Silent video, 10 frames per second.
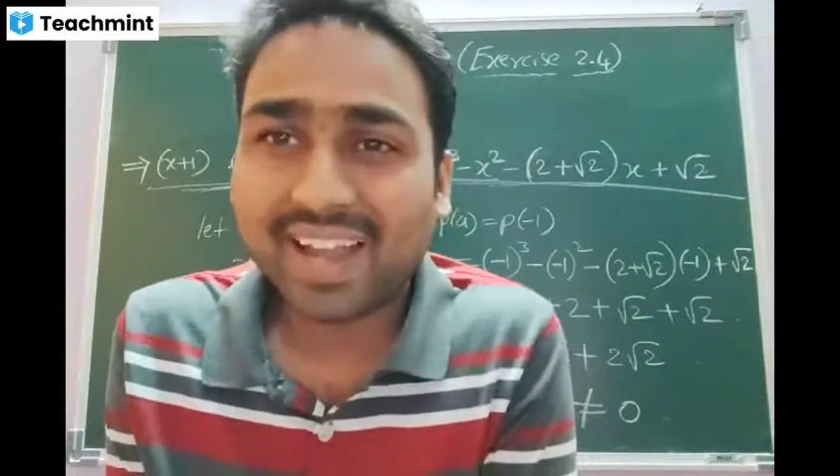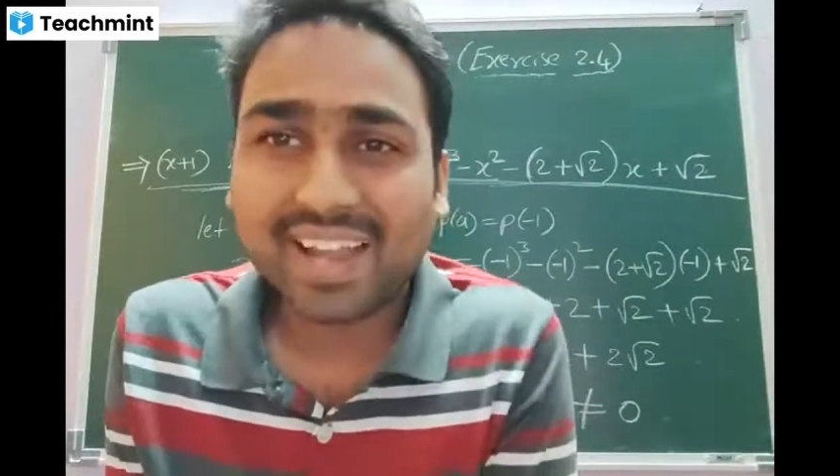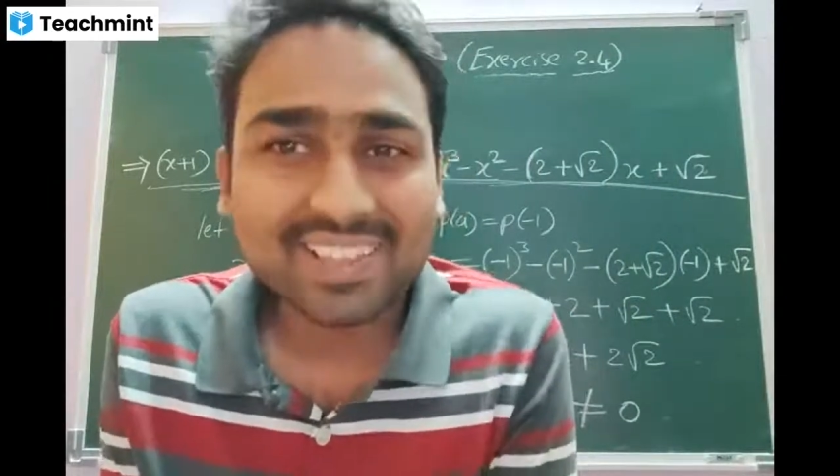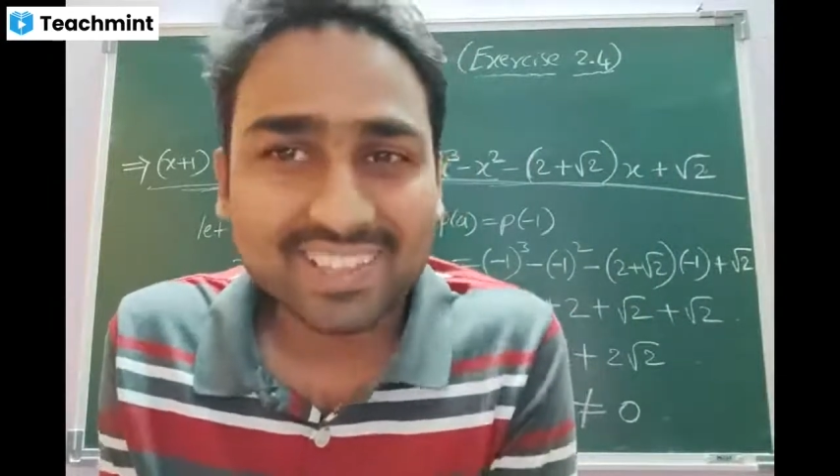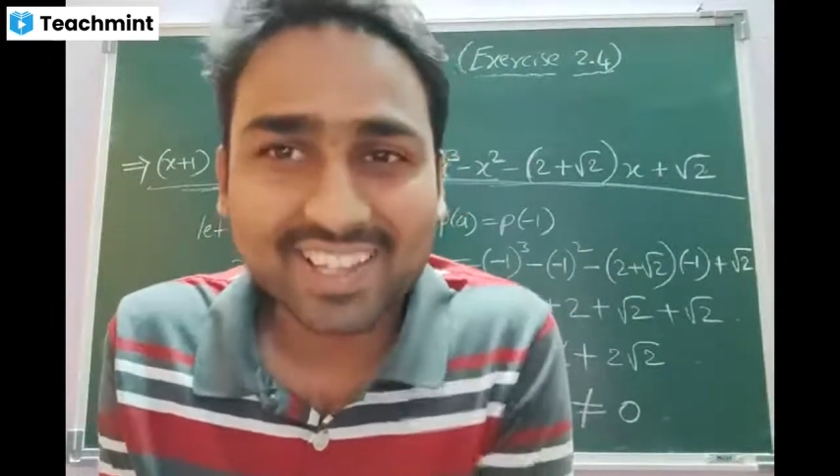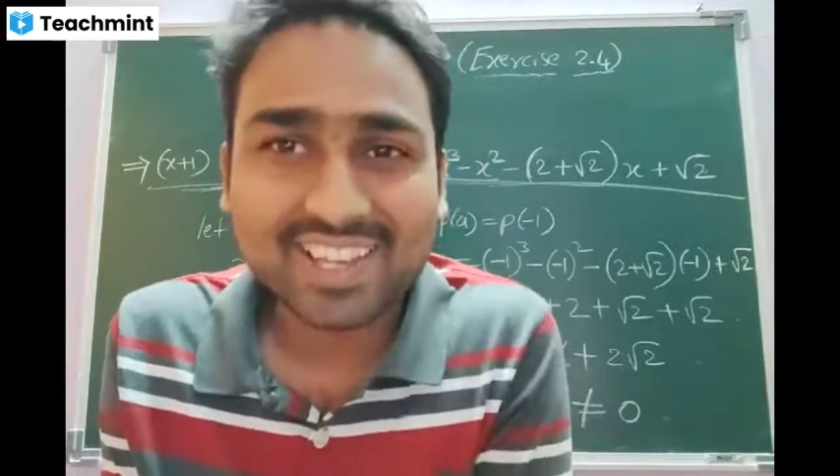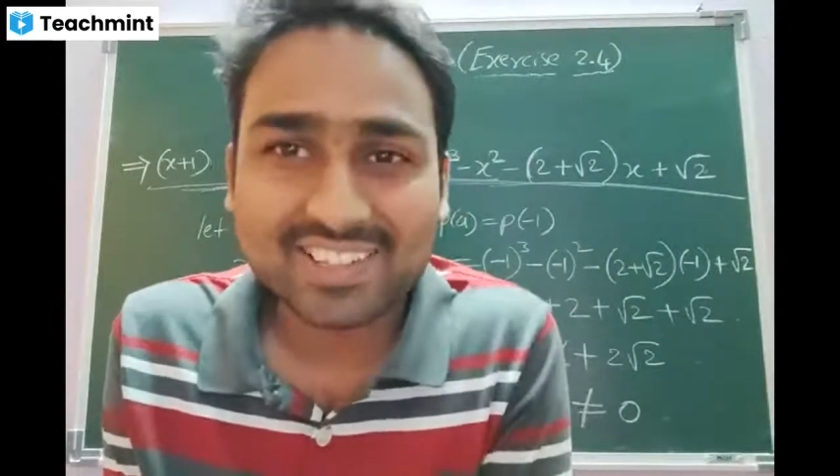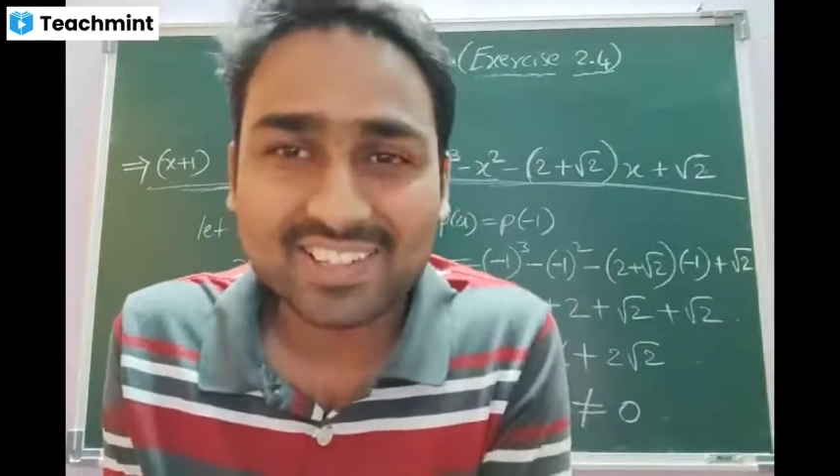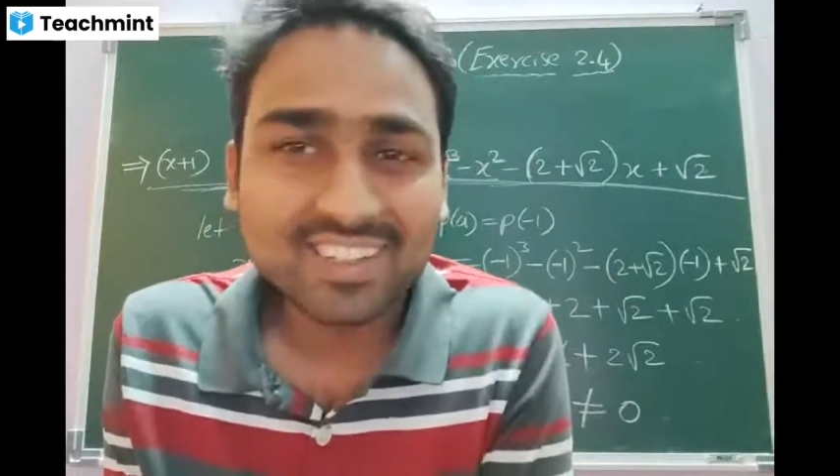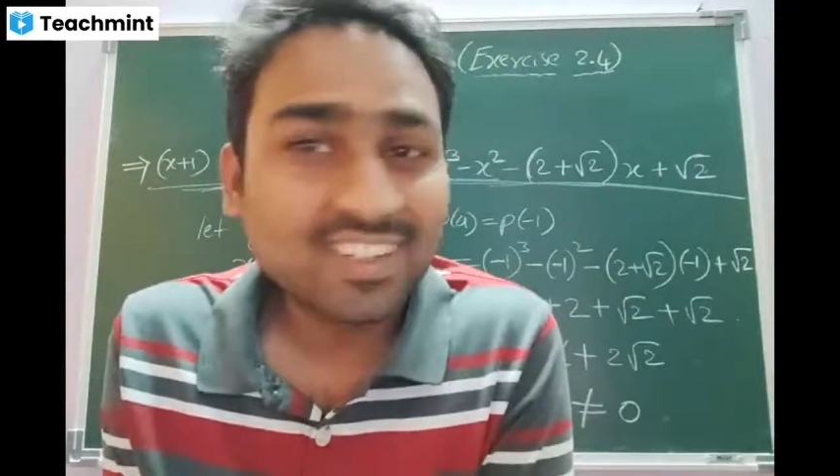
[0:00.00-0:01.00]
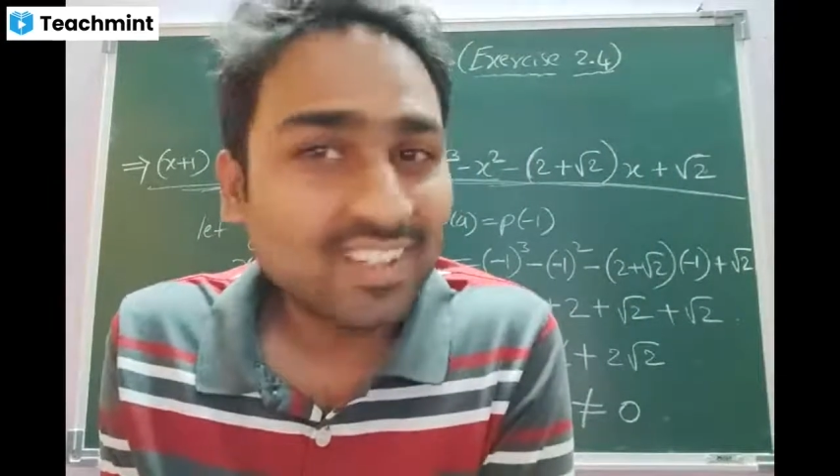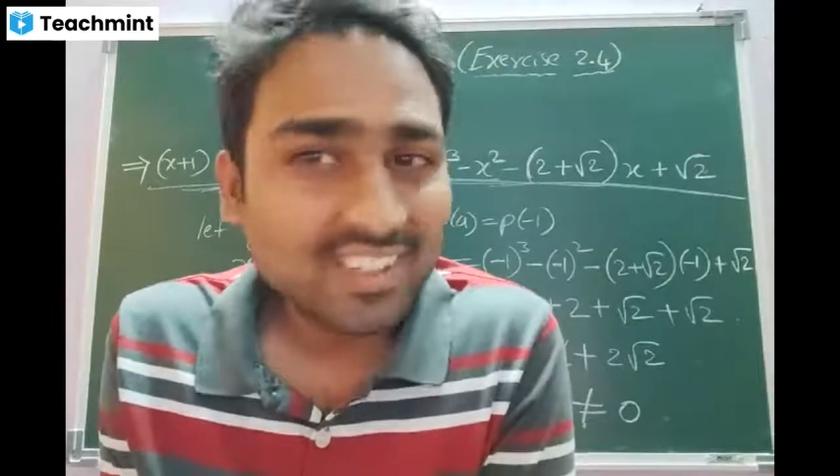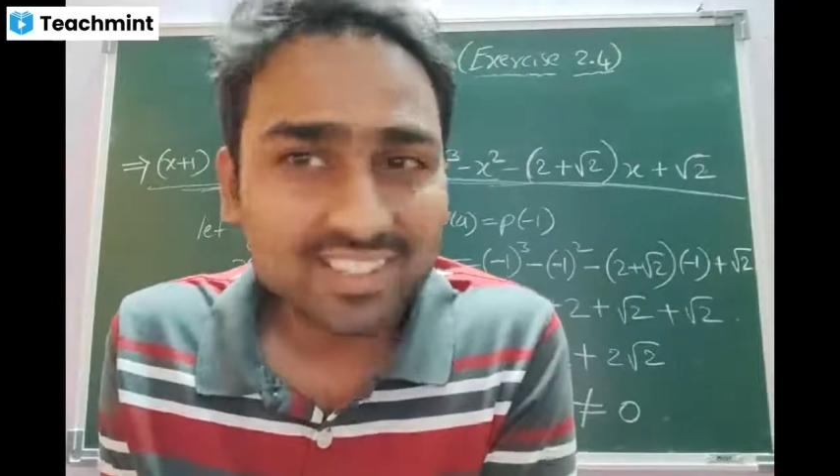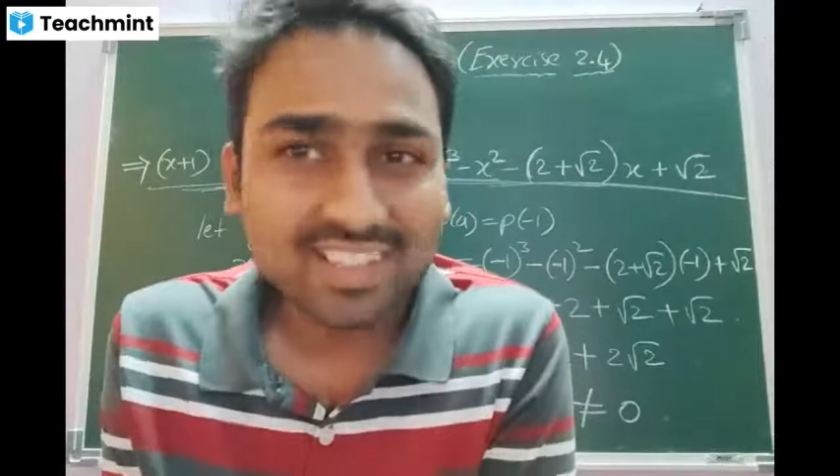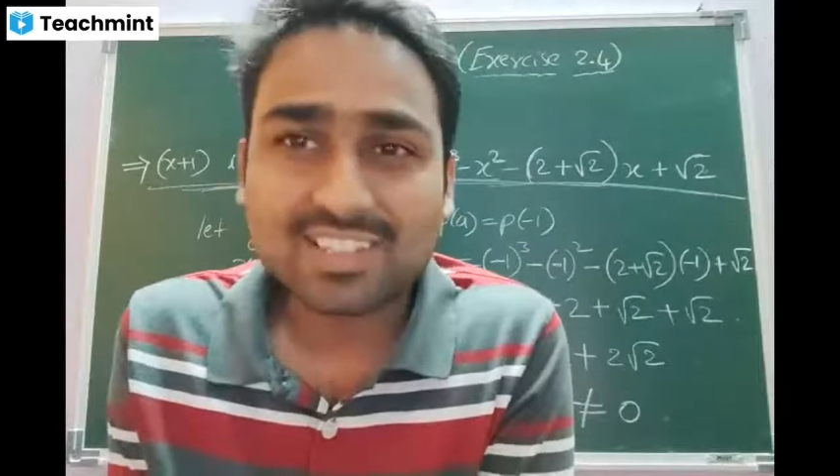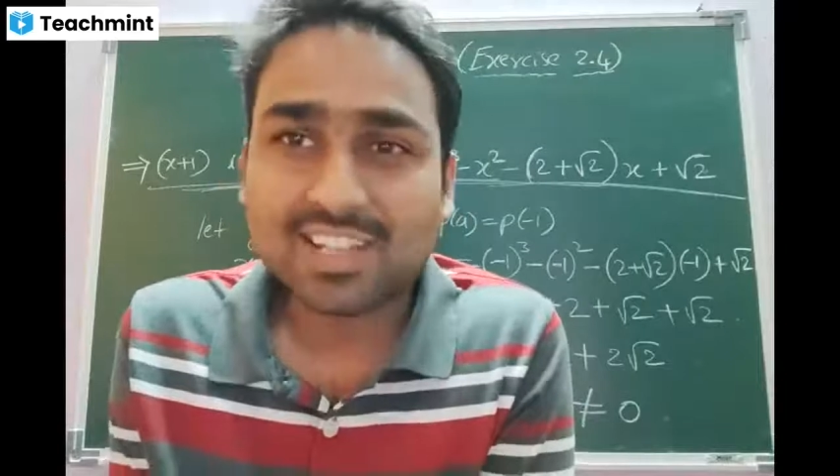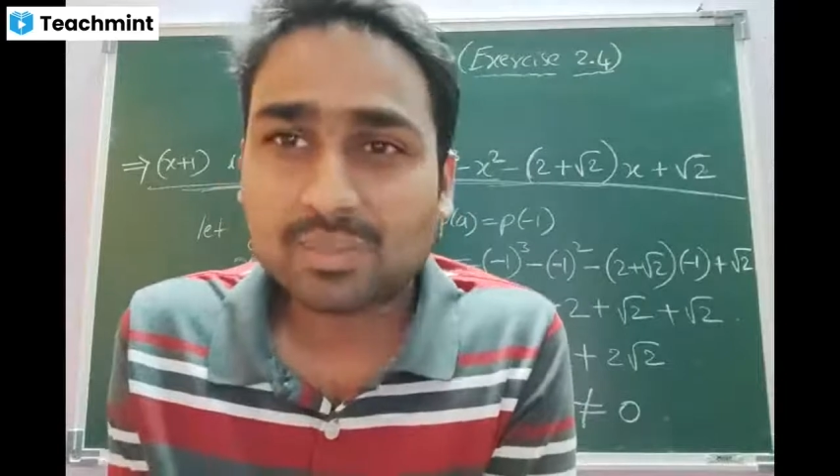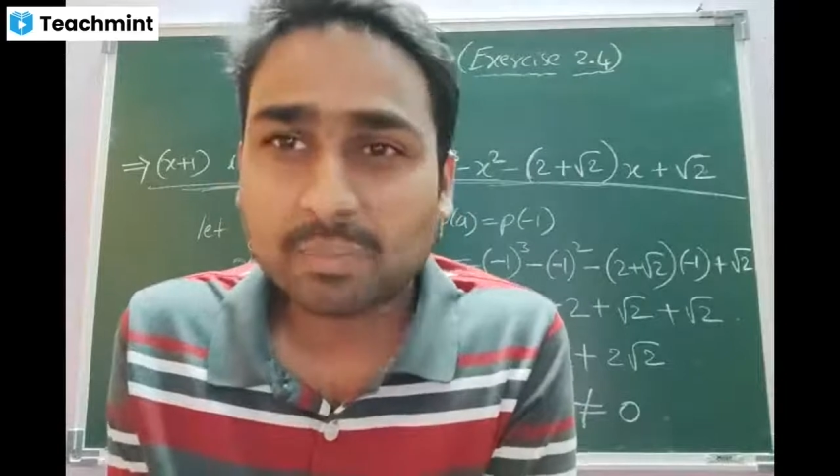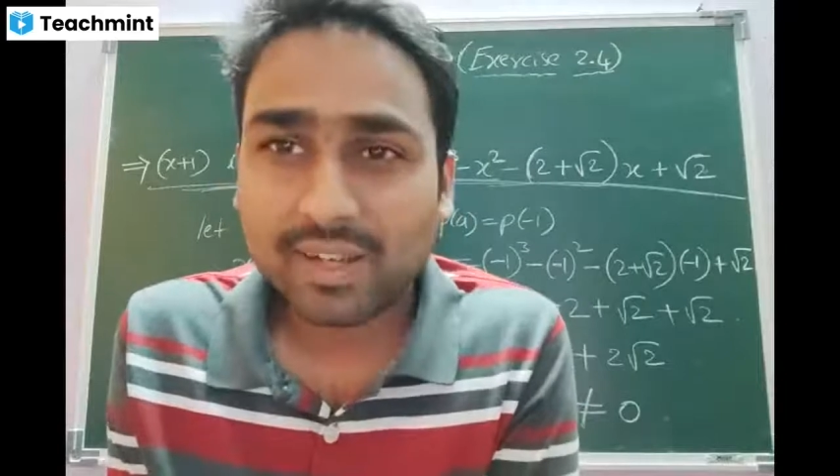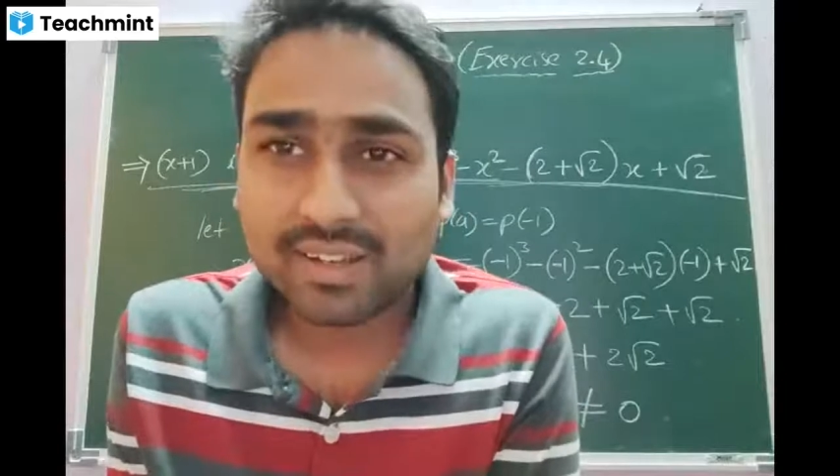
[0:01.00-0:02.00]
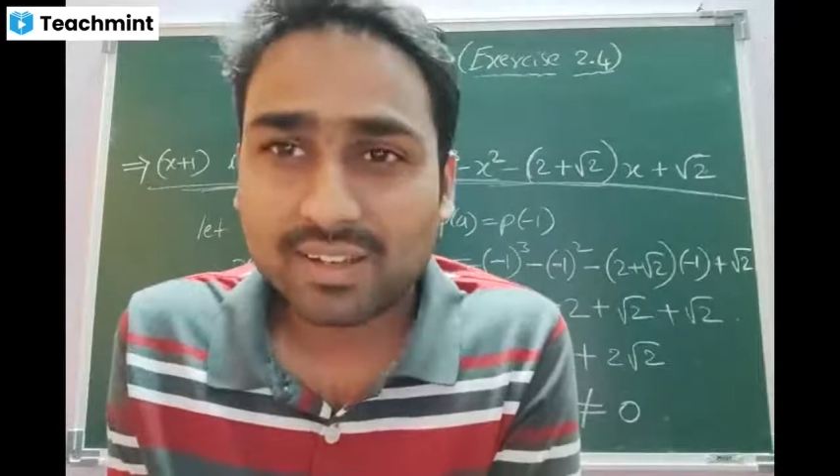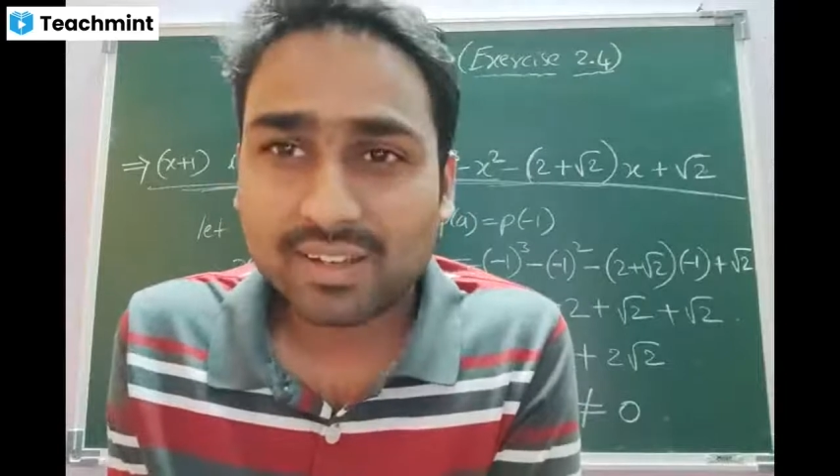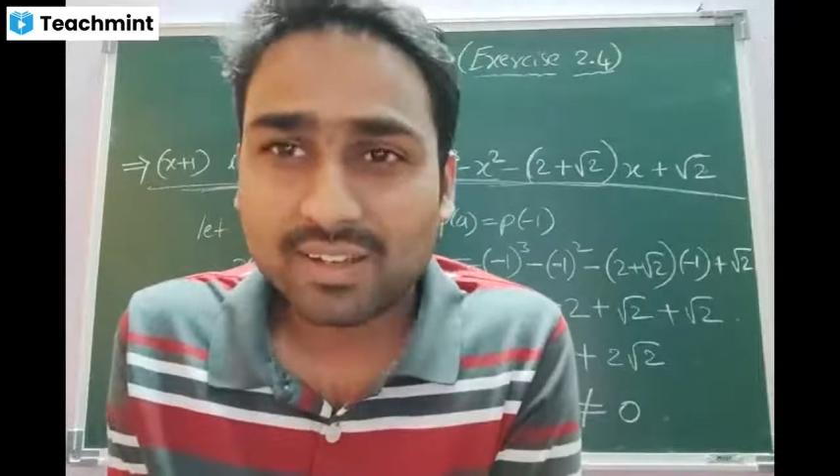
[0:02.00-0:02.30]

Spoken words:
I'll teach such aspect,